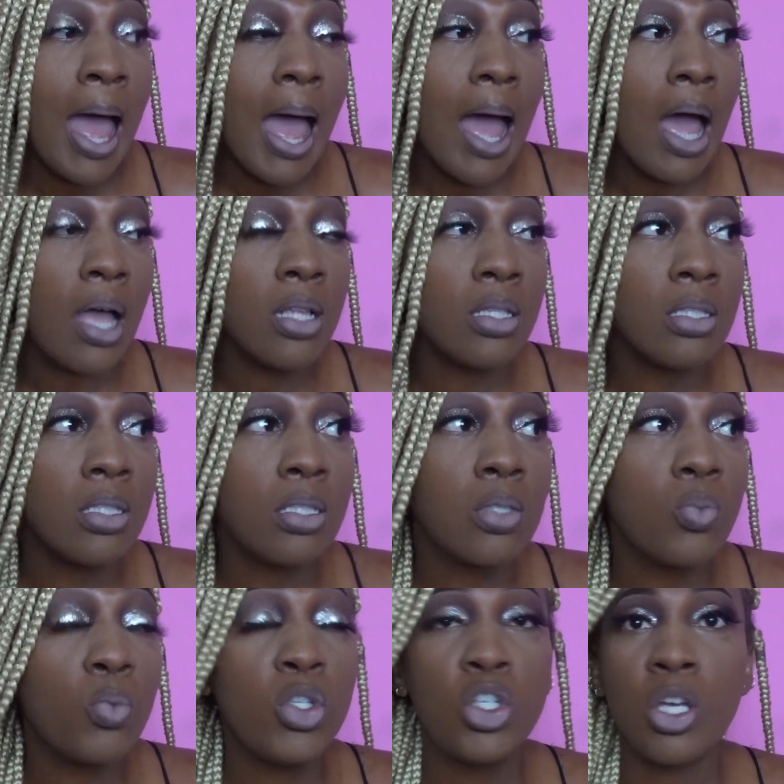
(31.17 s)
and
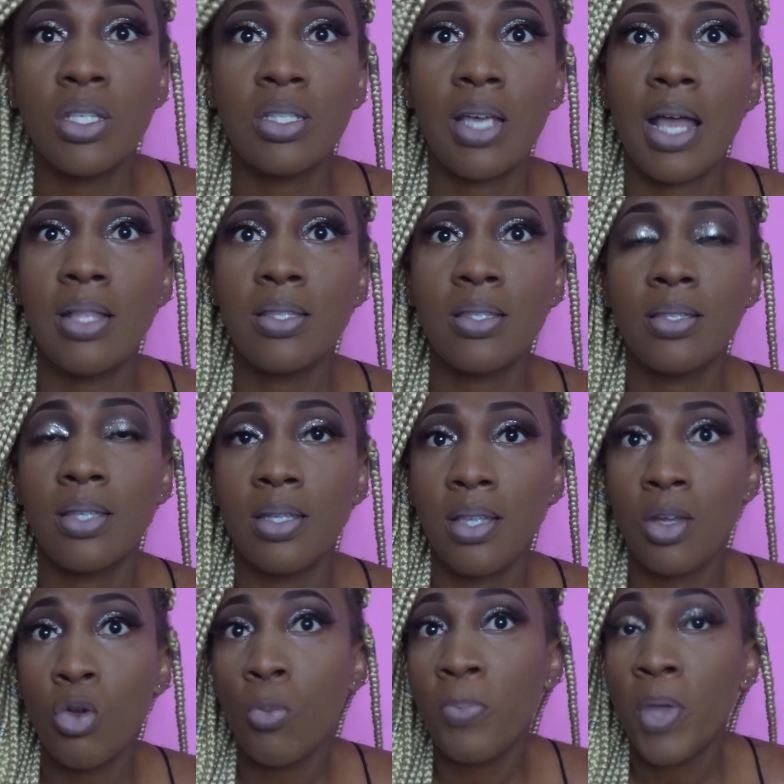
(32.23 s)
we just can't sit
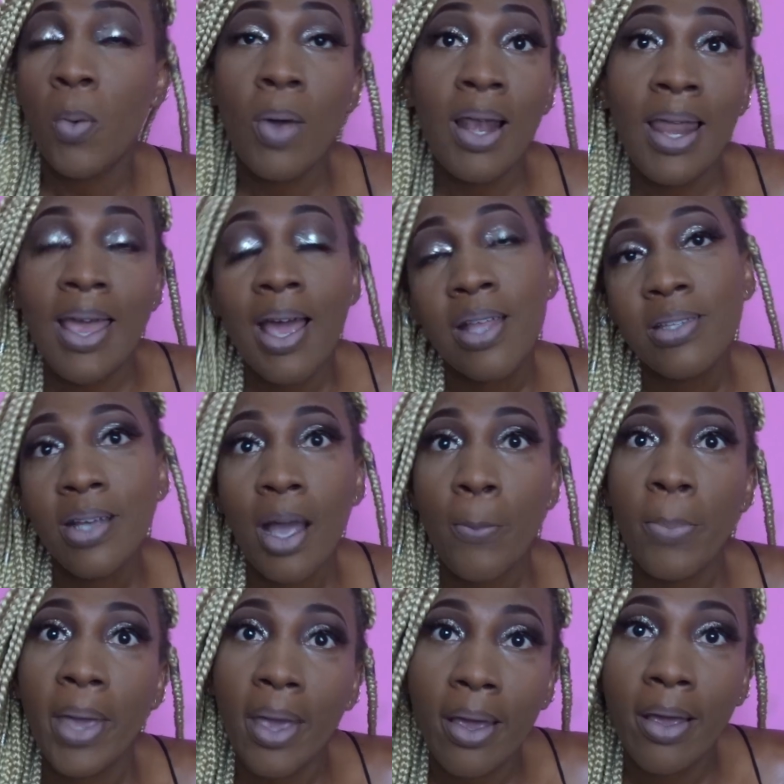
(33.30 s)
and open our leg and take a
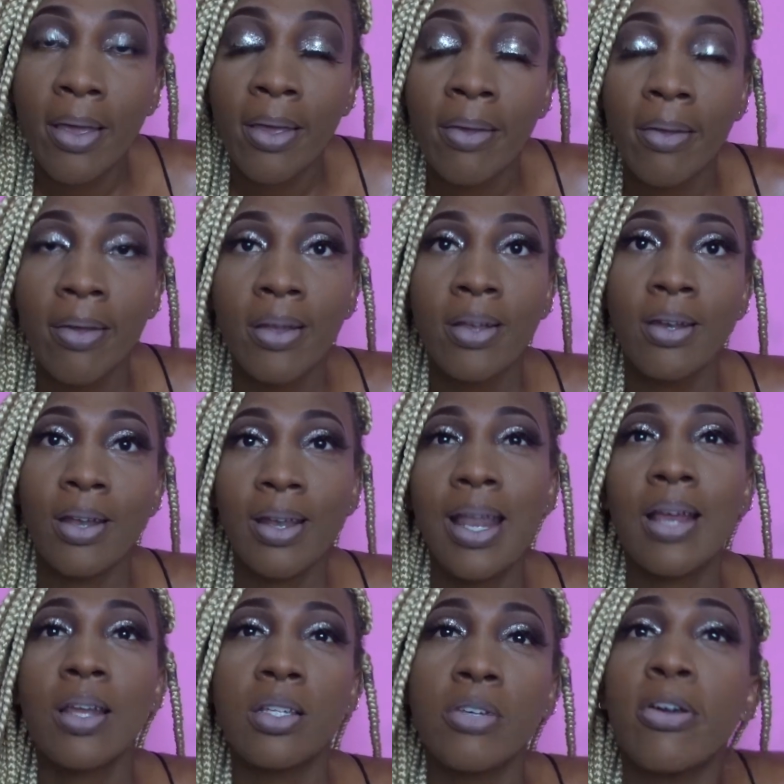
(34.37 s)
peck. Not
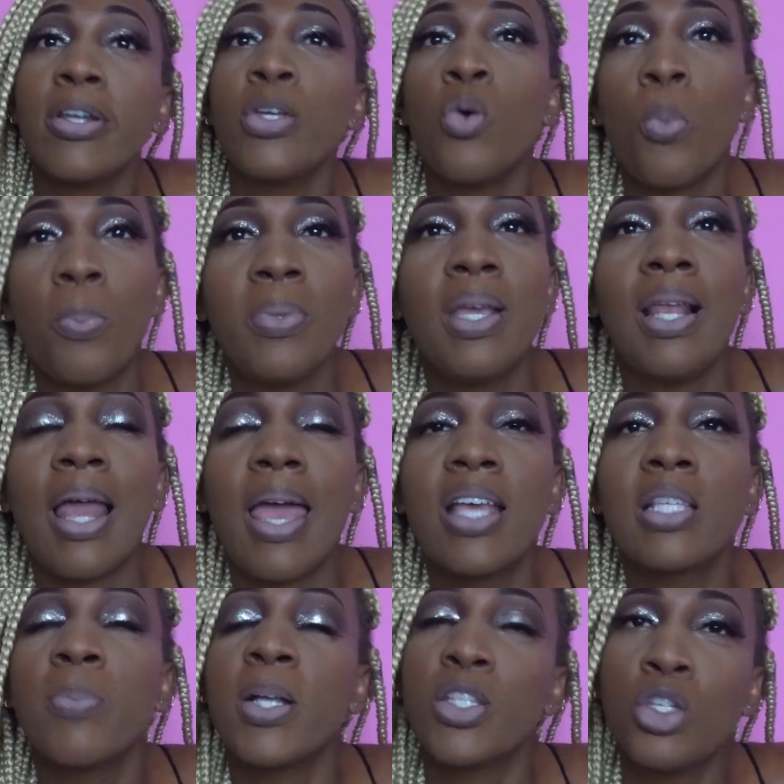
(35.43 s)
like literally open your
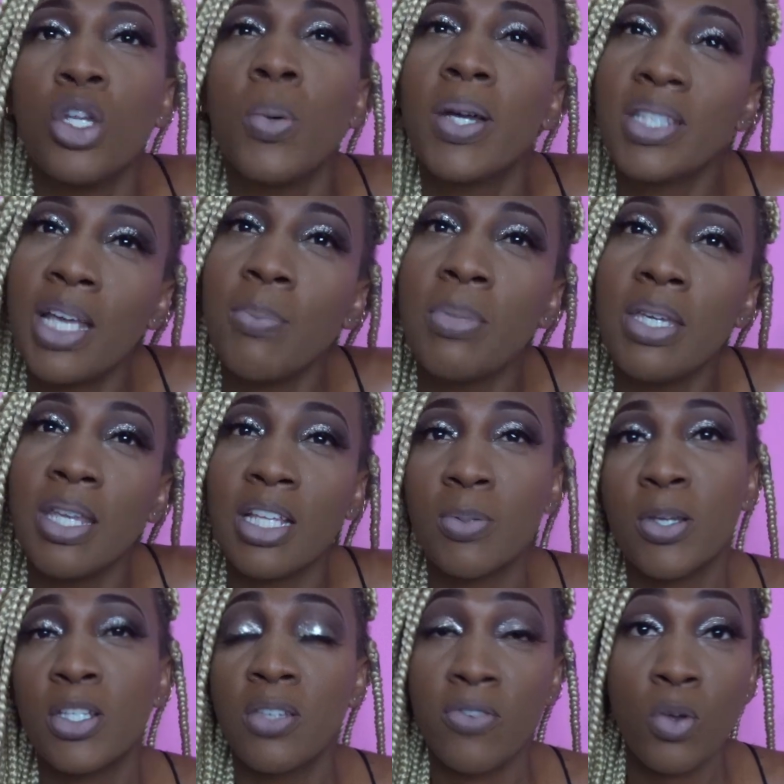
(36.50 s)
legs, but you know what I mean,
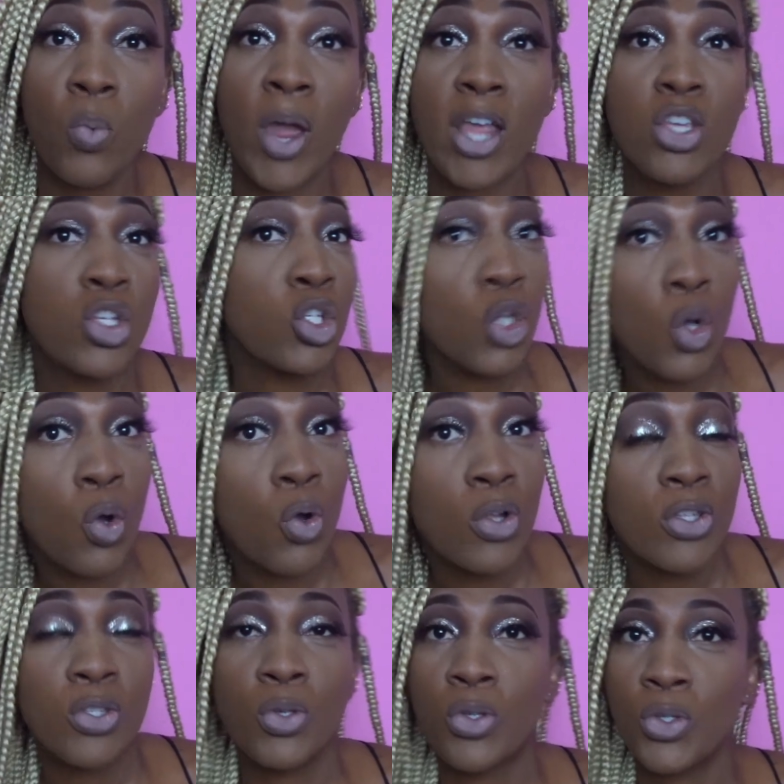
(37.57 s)
especially if you're wearing
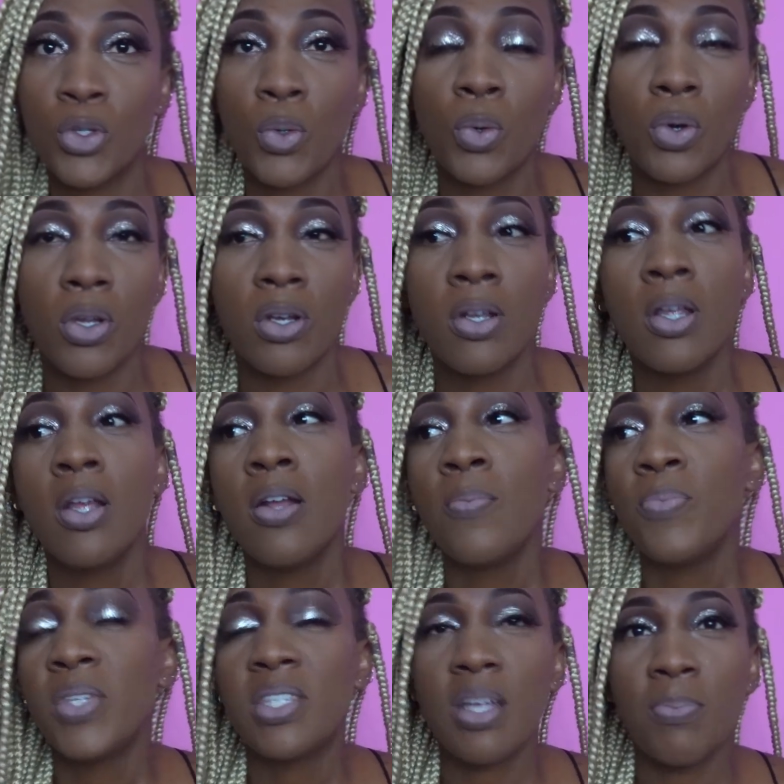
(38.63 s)
shorts or so on.
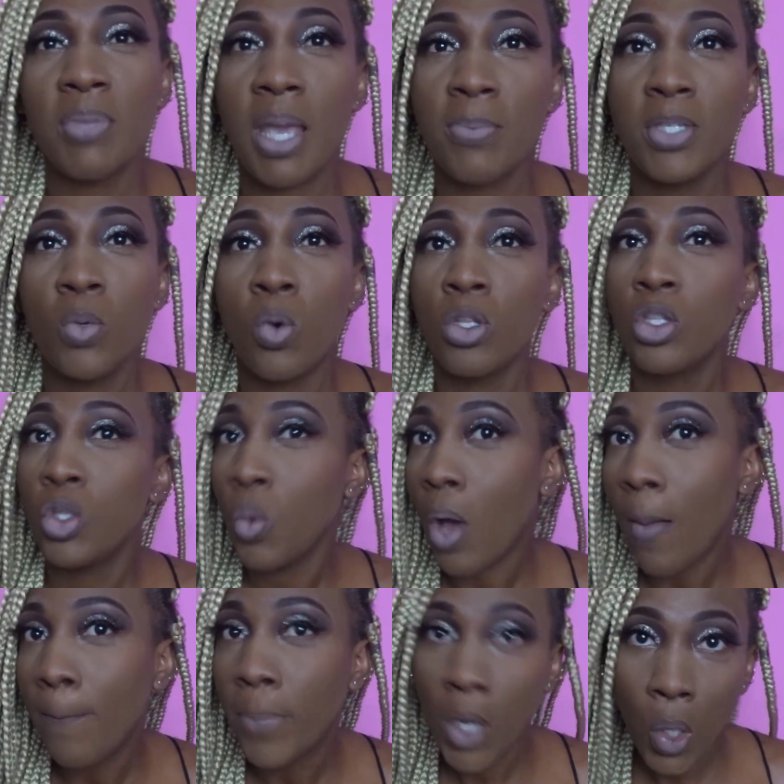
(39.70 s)
Sometimes you want to do
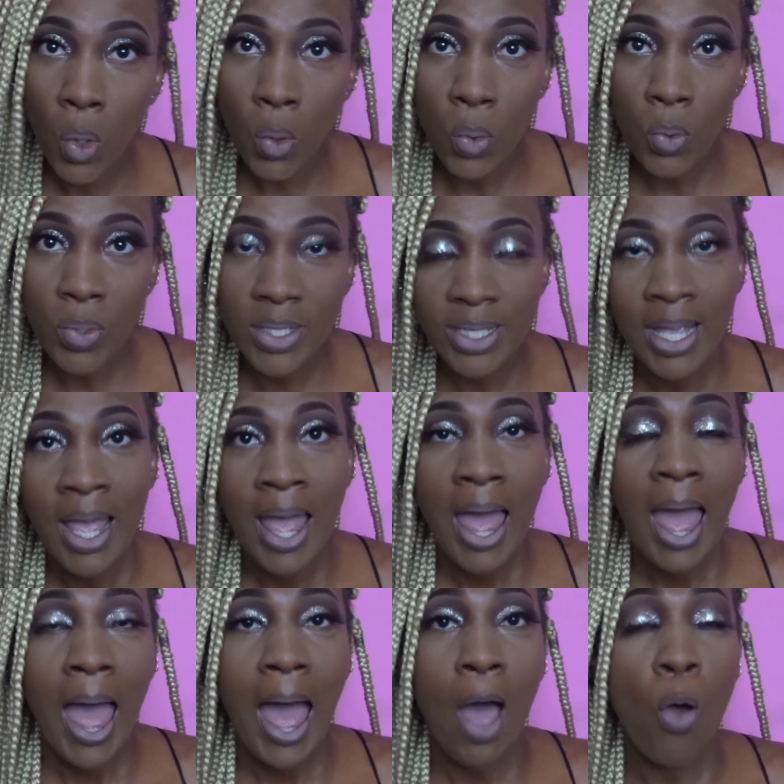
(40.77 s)
a pose,
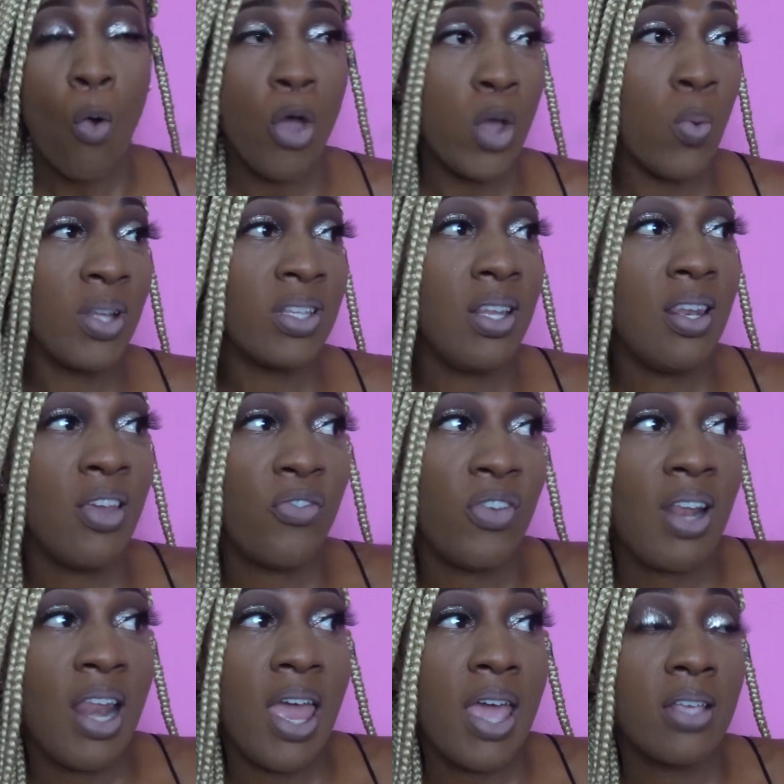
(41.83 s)
or you want to lift
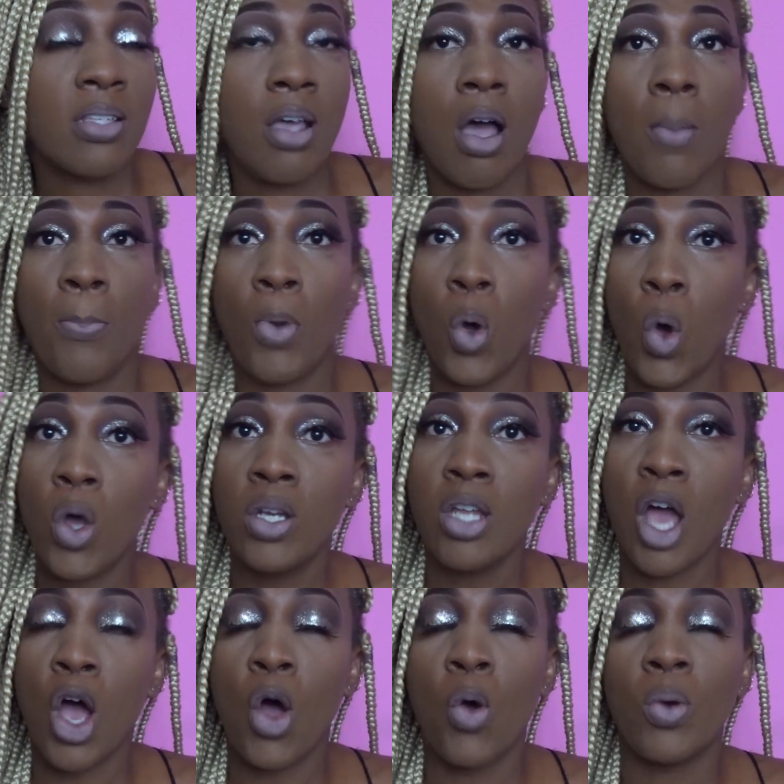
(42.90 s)
your legs up or
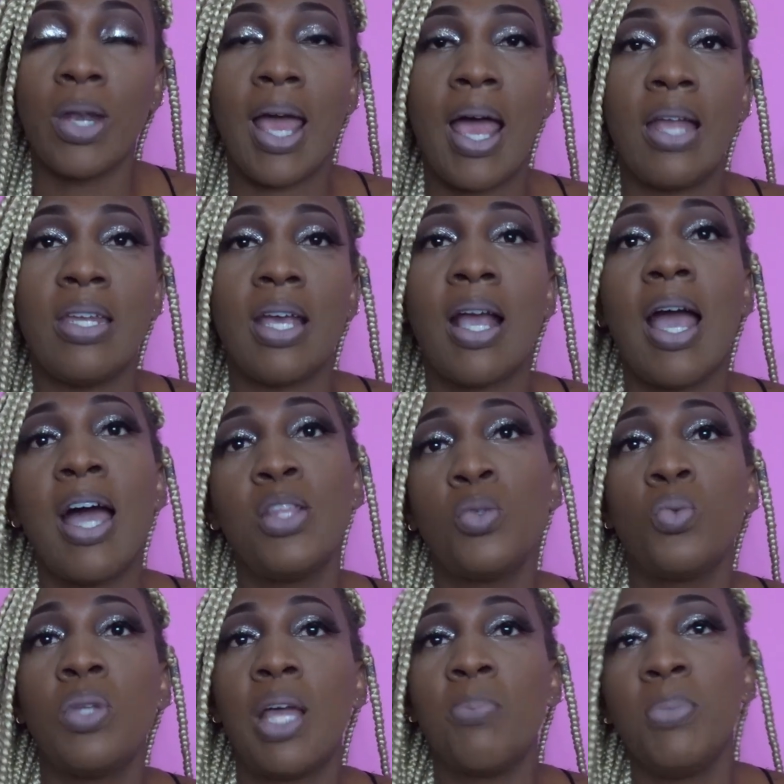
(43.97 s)
down, and you can't
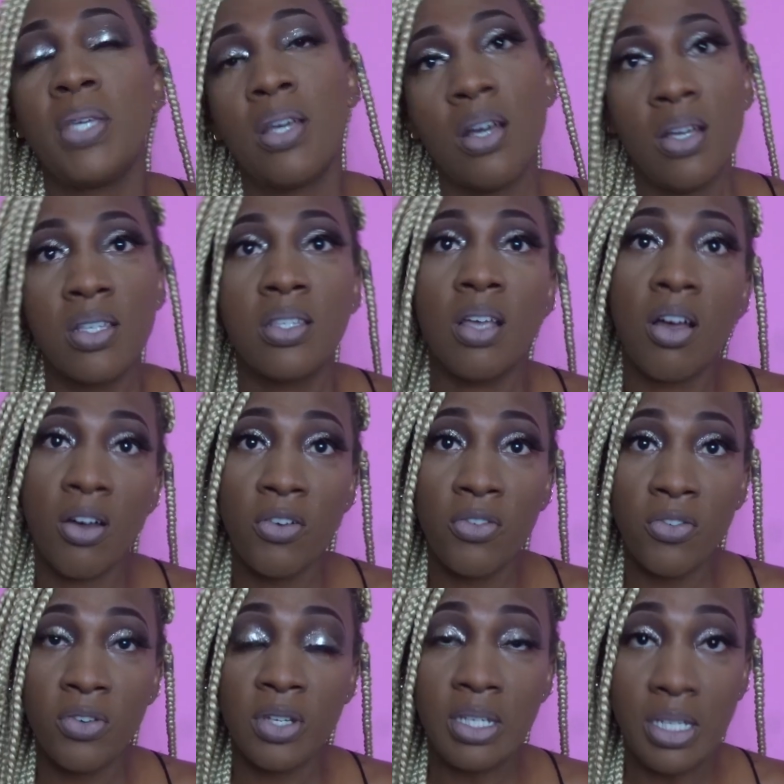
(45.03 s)
do that because
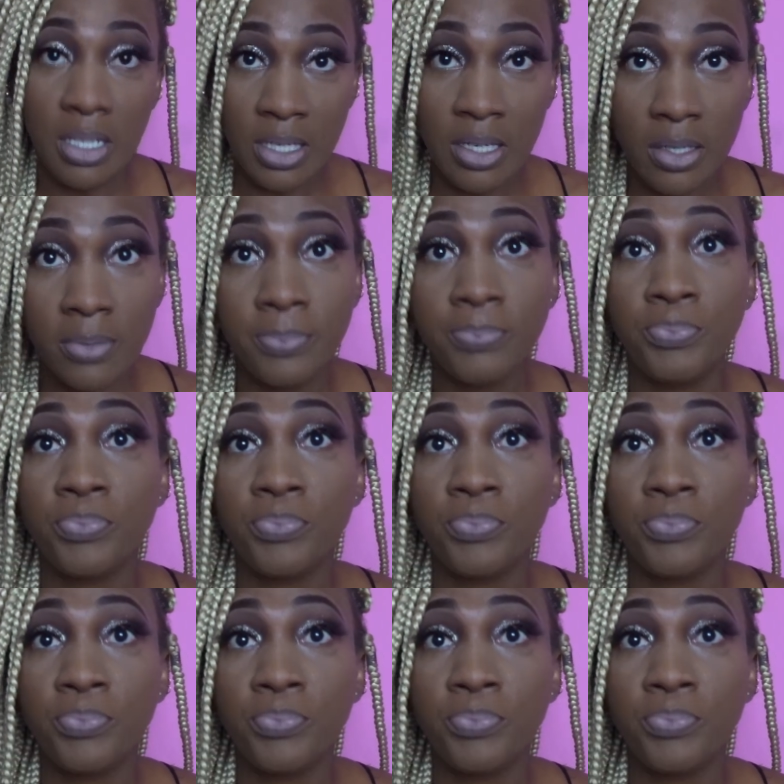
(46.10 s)
of the